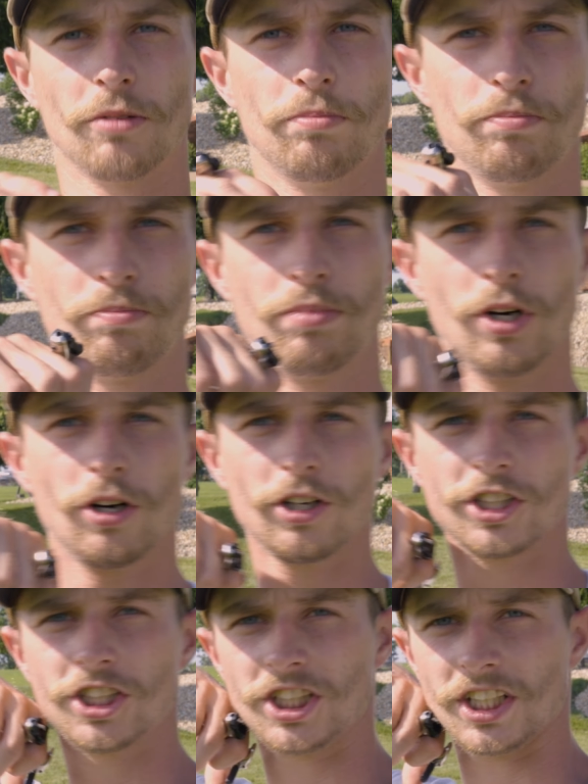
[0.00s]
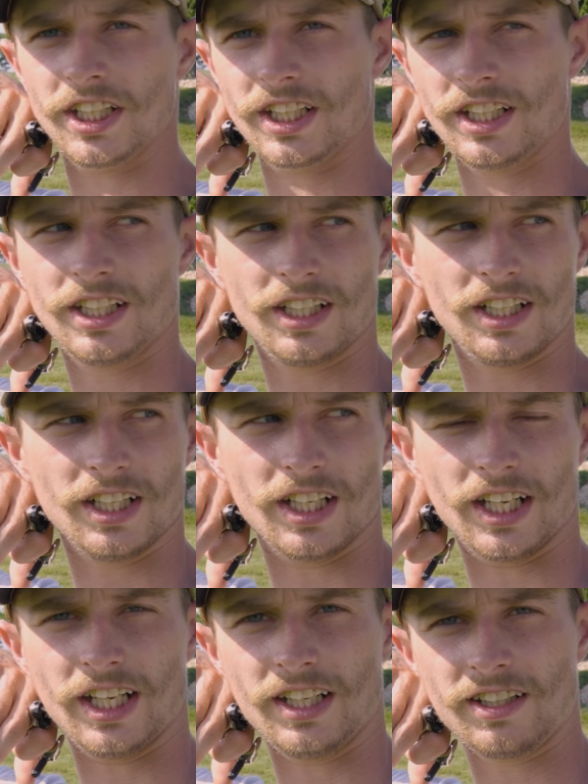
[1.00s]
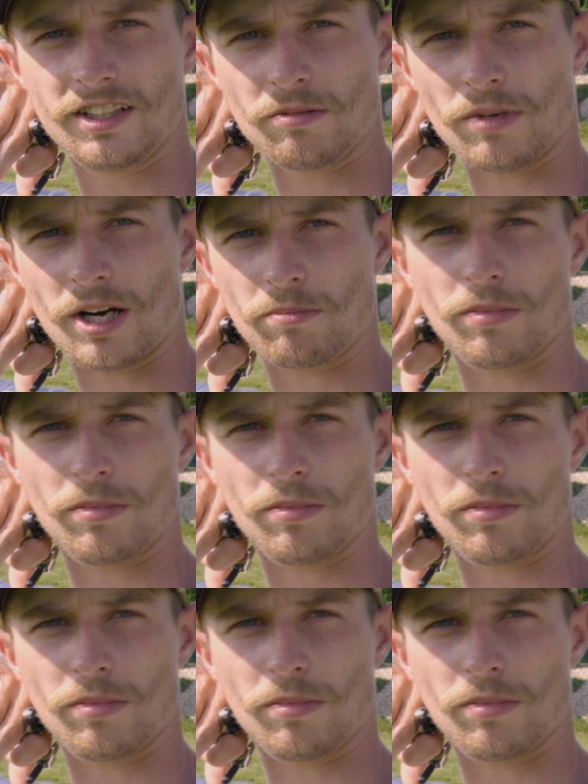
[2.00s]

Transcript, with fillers: of pushing into my